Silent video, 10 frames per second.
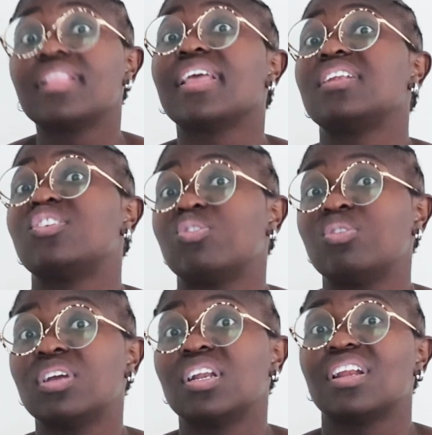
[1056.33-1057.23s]
They
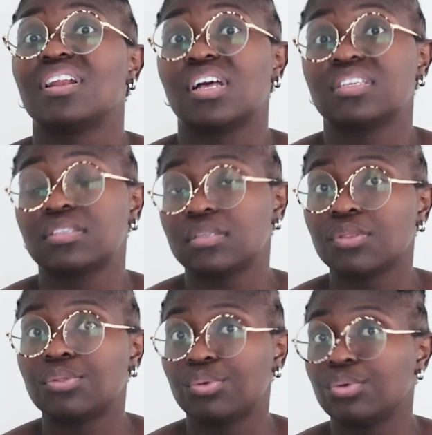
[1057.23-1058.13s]
do last
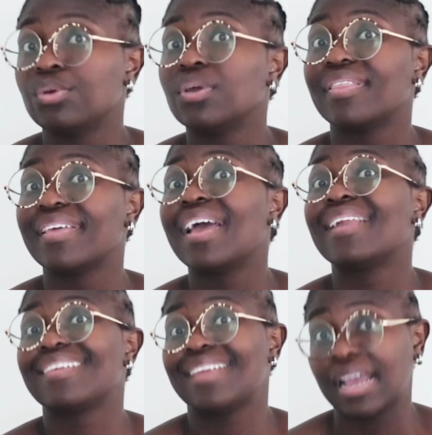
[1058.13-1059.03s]
through the
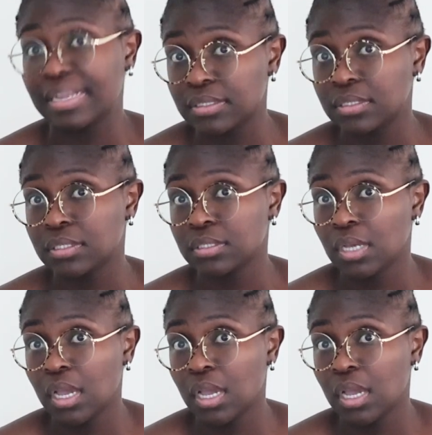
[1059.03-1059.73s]
night.